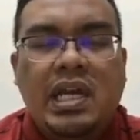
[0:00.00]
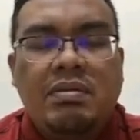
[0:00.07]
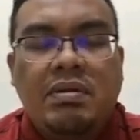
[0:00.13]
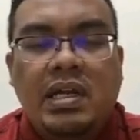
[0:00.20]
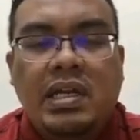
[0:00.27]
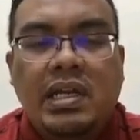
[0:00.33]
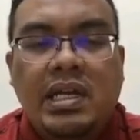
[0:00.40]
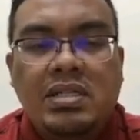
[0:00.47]

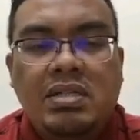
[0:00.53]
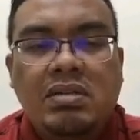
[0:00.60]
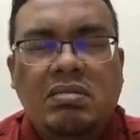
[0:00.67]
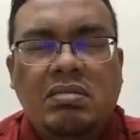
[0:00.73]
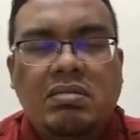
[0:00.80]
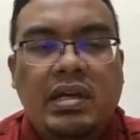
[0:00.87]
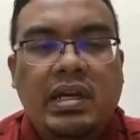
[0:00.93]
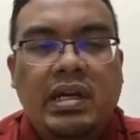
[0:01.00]
There's
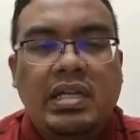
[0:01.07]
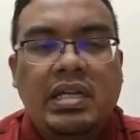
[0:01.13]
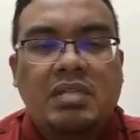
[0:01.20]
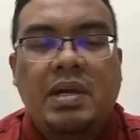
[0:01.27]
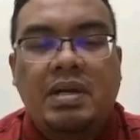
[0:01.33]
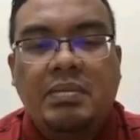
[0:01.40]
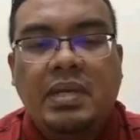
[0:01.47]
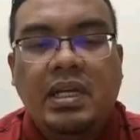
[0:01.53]
no
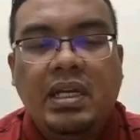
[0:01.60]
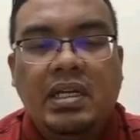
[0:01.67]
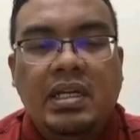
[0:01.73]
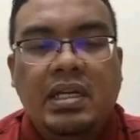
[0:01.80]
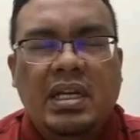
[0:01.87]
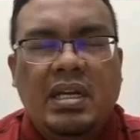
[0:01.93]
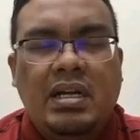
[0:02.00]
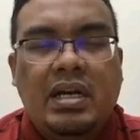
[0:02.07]
experiment,
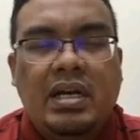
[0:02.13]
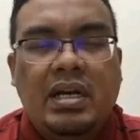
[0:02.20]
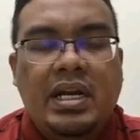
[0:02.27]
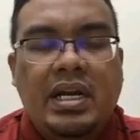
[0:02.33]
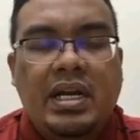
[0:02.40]
right?